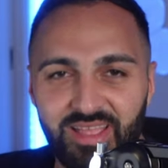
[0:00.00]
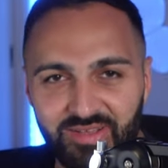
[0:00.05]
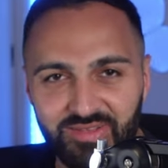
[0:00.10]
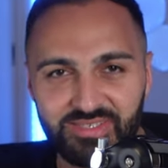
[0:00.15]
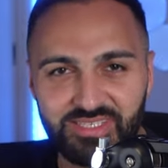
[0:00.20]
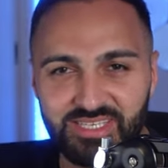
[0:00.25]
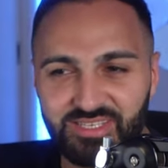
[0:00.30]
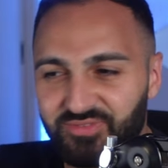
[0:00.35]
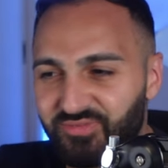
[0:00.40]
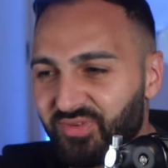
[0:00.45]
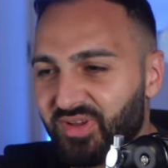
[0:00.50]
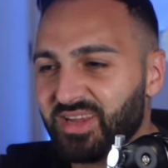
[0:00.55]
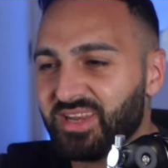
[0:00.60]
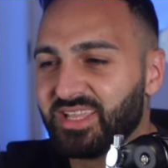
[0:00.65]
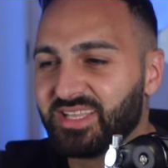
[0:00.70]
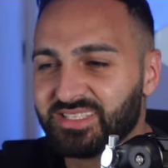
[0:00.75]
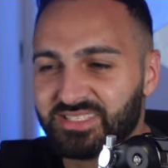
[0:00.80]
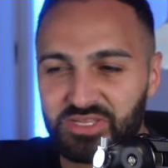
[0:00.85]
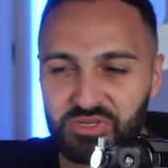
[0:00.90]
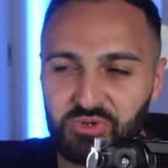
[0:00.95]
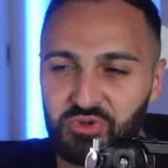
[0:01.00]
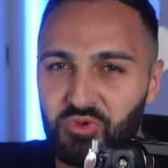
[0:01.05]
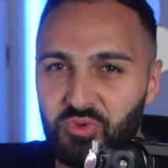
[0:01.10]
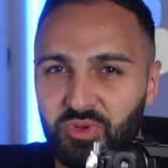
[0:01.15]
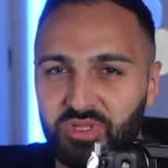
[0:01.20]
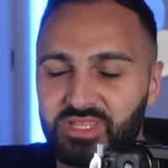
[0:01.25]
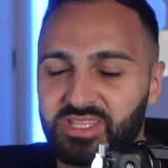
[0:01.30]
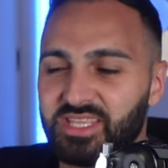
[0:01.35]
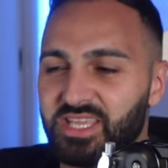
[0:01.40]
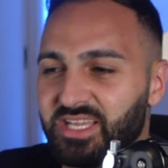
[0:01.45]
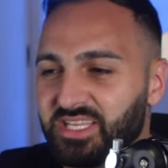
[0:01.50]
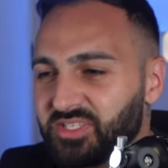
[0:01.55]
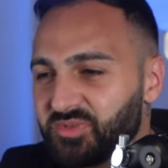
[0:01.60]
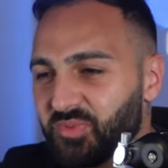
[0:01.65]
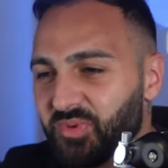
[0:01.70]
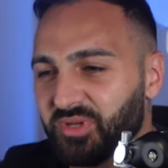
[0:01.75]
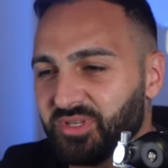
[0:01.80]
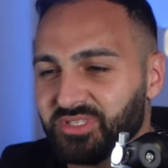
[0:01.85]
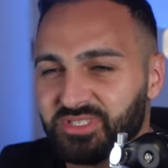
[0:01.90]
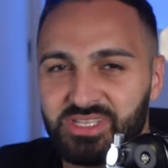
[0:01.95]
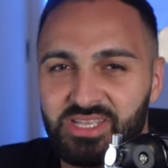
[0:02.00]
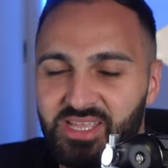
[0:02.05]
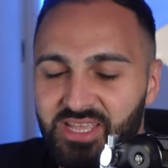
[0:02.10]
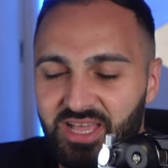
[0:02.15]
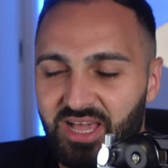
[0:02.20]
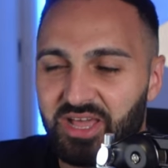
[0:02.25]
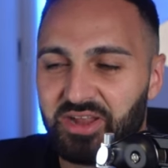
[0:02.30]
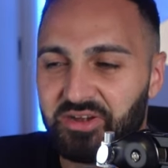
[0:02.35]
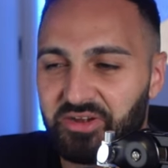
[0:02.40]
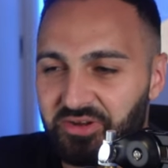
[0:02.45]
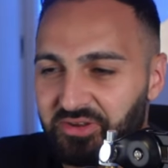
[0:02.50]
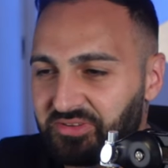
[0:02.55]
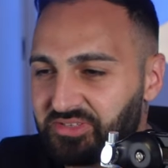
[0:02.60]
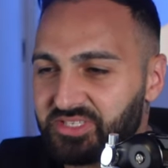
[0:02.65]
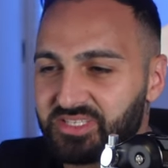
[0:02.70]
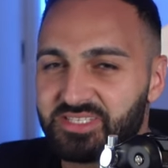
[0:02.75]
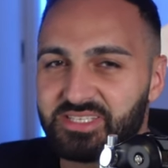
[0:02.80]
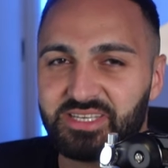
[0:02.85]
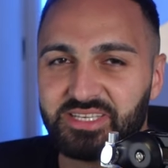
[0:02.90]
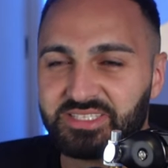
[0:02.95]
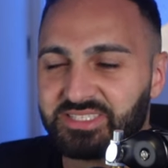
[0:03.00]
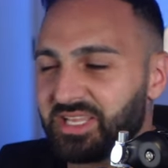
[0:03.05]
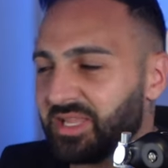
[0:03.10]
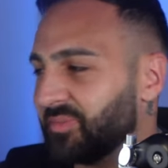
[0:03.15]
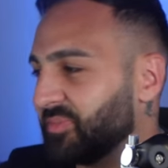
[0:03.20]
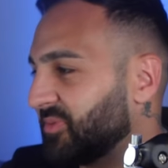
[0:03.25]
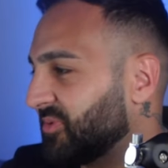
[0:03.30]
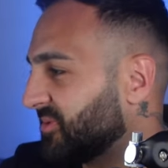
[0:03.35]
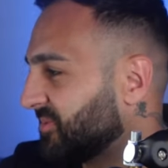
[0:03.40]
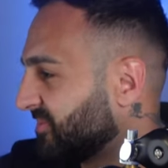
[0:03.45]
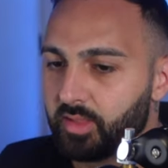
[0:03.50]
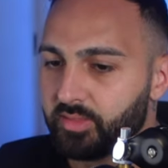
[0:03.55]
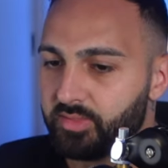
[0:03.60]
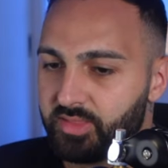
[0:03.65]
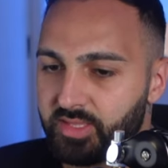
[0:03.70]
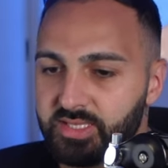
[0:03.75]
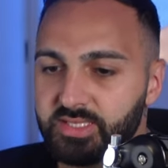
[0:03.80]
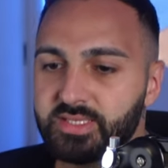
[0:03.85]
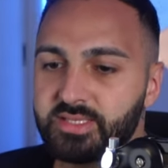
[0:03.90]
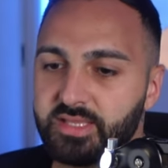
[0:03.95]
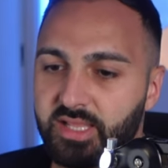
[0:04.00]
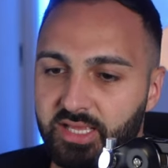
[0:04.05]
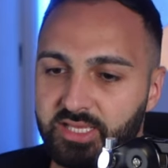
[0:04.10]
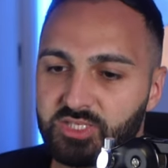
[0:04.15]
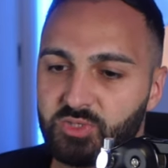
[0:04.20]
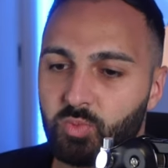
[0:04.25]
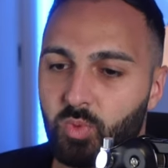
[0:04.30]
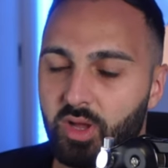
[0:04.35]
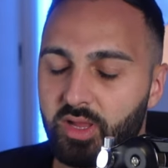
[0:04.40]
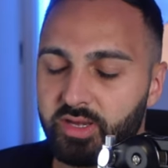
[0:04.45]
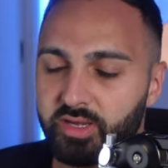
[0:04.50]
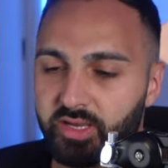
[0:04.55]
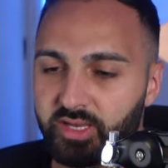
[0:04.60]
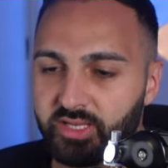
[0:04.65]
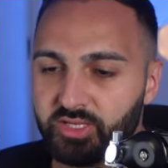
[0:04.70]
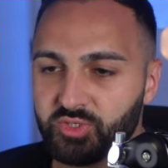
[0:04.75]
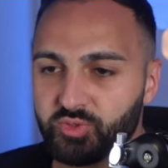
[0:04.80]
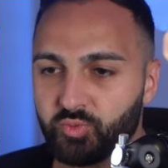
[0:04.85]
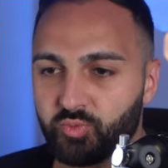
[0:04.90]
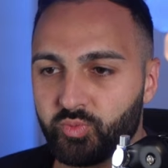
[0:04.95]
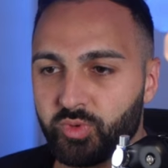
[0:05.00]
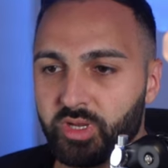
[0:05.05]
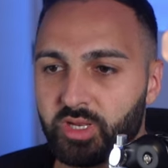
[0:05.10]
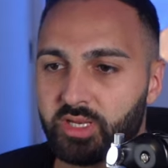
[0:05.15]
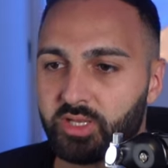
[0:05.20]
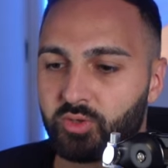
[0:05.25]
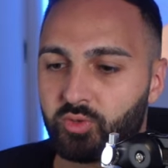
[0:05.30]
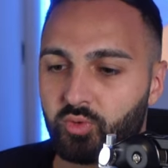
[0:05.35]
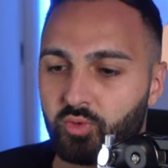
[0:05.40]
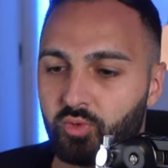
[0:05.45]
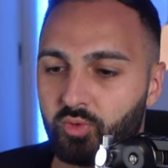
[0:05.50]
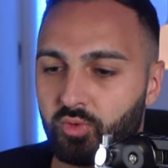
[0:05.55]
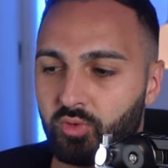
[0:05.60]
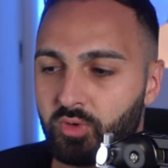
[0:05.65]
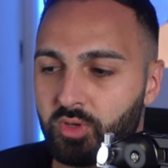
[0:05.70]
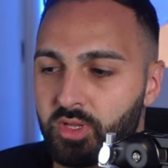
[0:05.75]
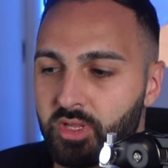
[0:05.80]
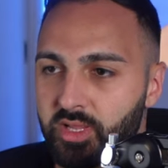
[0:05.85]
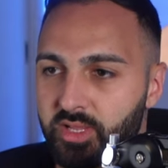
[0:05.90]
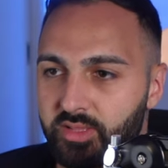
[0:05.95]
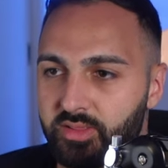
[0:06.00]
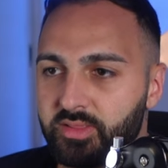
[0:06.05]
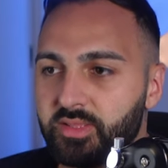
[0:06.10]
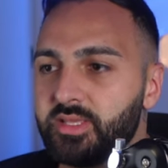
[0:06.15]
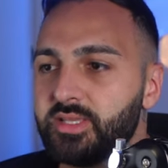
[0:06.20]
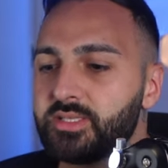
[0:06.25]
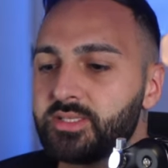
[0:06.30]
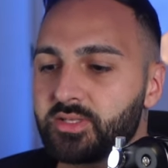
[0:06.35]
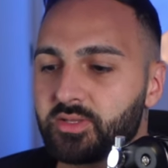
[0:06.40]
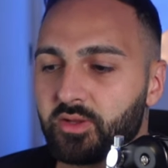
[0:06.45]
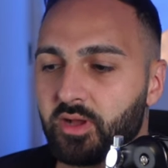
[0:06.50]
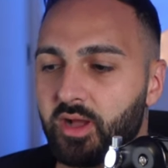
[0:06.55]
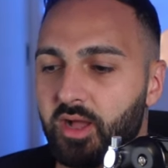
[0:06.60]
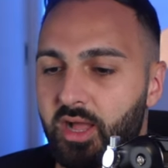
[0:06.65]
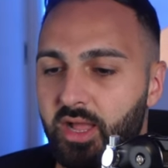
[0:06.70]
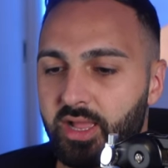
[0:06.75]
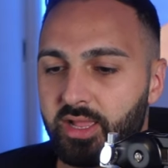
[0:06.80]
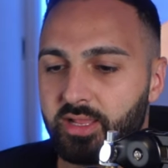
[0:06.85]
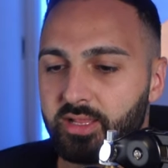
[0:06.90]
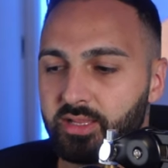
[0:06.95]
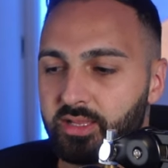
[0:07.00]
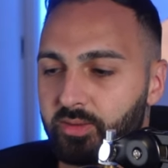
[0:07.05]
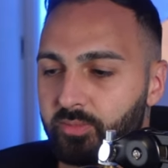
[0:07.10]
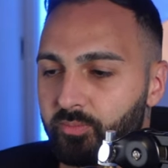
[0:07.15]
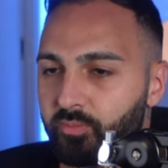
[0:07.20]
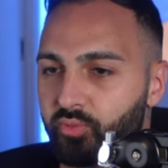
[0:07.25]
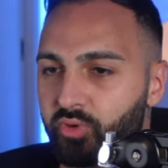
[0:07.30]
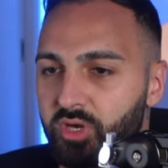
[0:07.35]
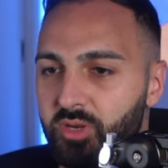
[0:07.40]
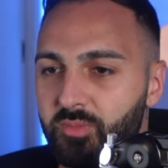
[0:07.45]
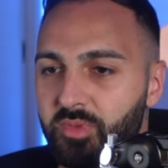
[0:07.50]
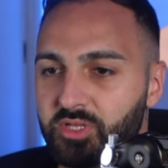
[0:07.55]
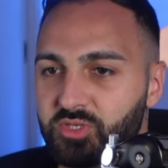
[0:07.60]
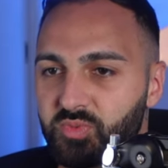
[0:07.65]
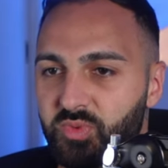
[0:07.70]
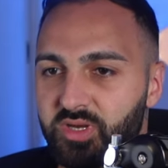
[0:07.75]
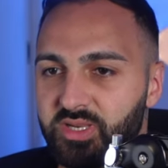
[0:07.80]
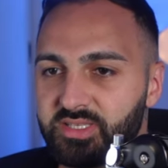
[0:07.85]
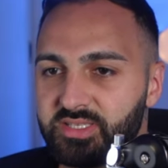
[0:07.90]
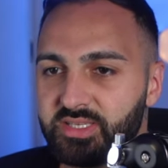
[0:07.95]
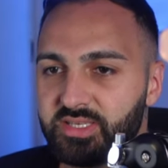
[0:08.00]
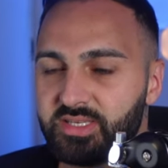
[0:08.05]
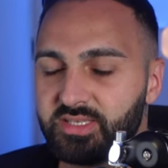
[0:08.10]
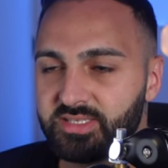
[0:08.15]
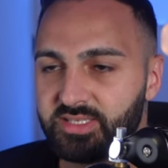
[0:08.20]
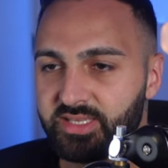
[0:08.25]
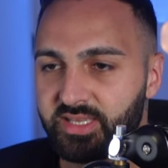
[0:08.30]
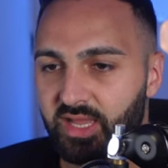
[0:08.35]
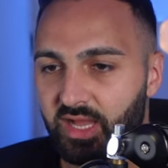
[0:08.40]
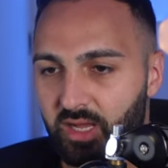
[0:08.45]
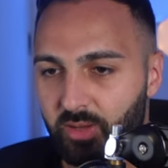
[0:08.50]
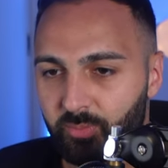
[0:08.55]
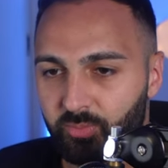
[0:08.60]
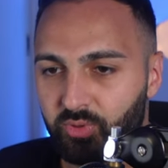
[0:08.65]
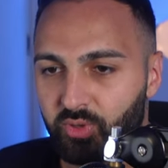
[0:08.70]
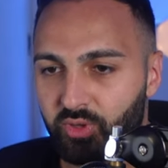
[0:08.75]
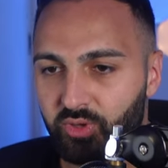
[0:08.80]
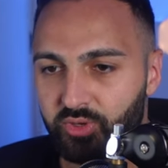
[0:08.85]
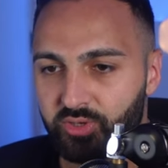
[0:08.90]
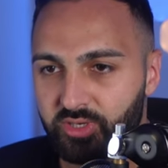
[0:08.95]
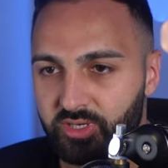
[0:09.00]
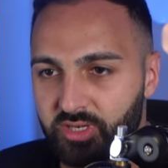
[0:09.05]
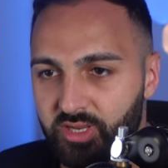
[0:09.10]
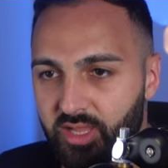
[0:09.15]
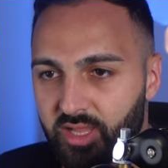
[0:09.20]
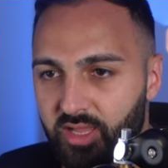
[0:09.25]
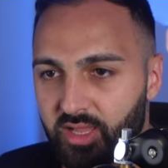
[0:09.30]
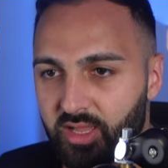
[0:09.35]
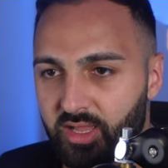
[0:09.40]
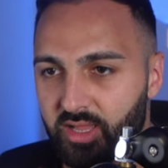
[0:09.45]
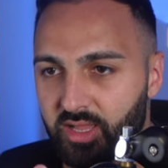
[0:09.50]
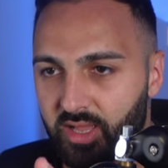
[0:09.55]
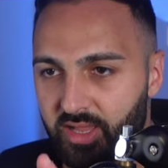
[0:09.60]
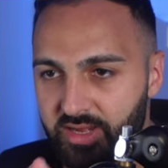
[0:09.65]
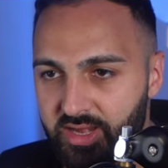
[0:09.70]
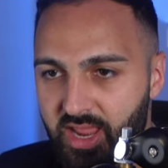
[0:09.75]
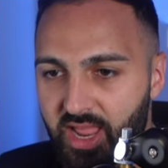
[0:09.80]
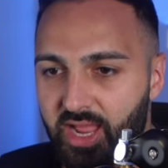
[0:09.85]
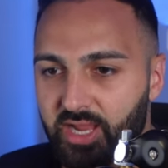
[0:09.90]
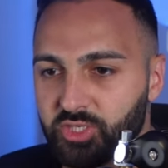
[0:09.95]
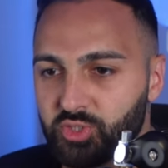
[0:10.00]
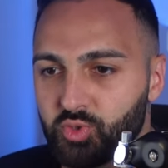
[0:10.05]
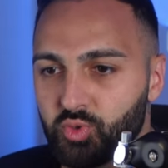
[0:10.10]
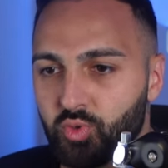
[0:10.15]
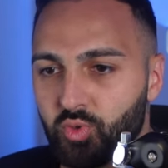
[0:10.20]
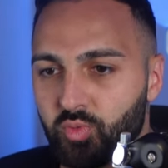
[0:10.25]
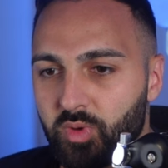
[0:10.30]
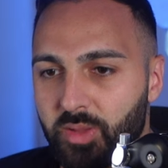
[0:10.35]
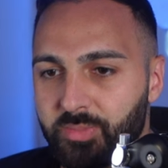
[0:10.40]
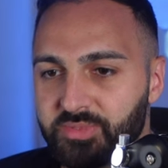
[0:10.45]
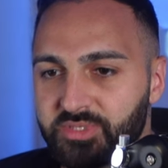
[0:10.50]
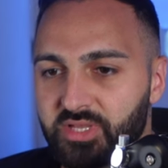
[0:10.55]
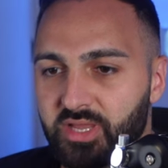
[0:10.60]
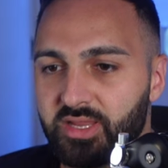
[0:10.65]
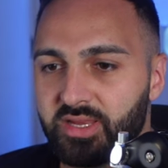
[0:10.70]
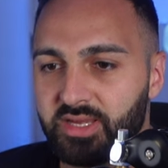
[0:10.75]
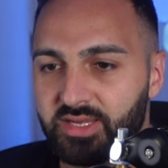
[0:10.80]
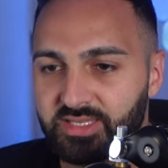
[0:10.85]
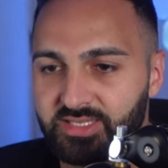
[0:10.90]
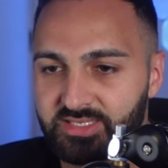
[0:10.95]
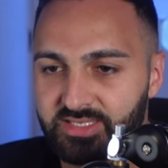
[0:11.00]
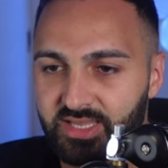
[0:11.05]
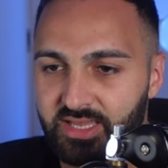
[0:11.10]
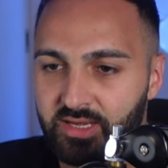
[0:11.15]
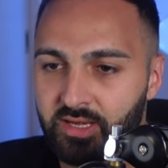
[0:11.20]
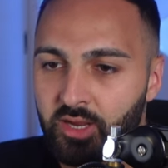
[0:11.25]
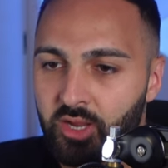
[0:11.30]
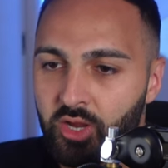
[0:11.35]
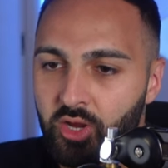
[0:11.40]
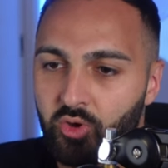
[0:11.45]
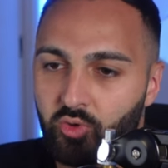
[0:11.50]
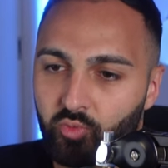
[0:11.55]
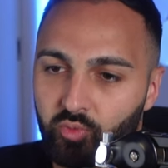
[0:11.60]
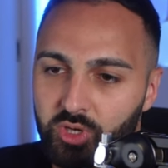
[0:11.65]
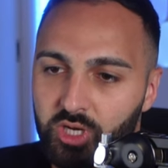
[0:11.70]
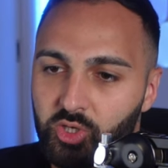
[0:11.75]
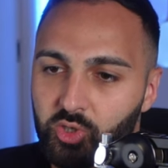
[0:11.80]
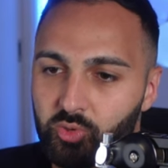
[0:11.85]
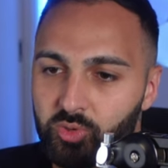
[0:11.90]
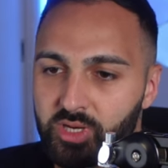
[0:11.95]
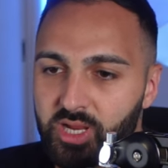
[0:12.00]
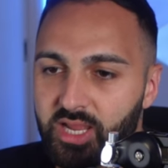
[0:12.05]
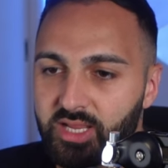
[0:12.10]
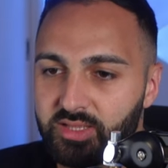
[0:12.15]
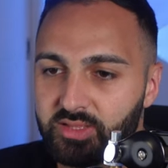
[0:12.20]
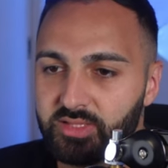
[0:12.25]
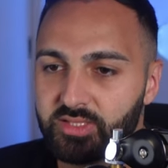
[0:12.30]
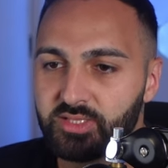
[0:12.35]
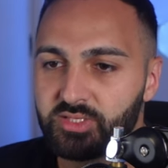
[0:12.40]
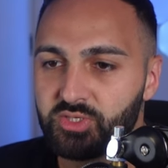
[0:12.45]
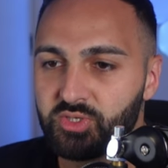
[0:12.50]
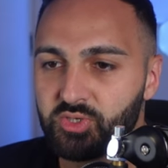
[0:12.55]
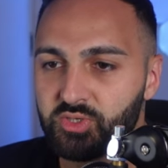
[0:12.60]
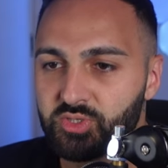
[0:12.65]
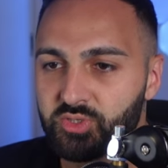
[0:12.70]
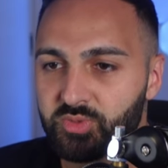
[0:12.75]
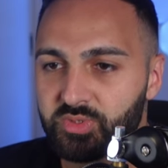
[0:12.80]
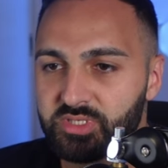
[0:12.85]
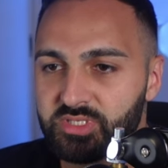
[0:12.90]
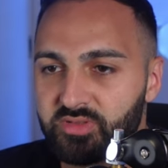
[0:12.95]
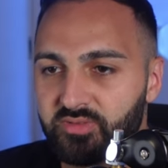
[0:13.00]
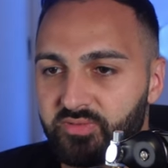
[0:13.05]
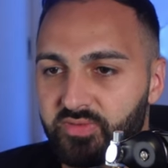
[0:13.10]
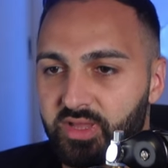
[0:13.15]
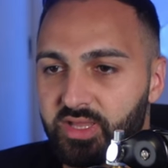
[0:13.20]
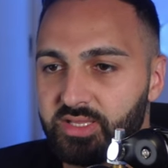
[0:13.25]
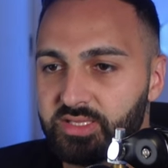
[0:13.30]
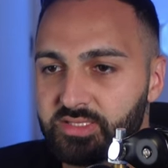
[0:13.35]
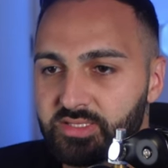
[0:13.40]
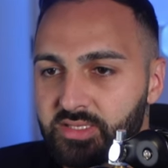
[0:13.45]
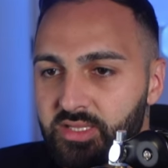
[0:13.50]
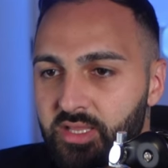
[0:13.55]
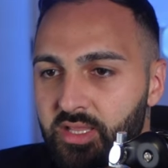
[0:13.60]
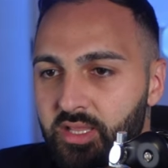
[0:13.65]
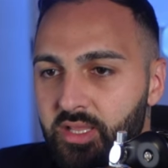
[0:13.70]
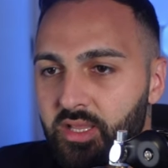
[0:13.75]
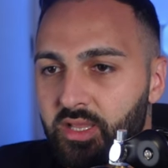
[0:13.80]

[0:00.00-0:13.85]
it was just funny because it knew what the S was. I don't know, just an example. This next one is really cool. This guy, pretty much what he did is he uploaded an actual website and it said, recreate this user interface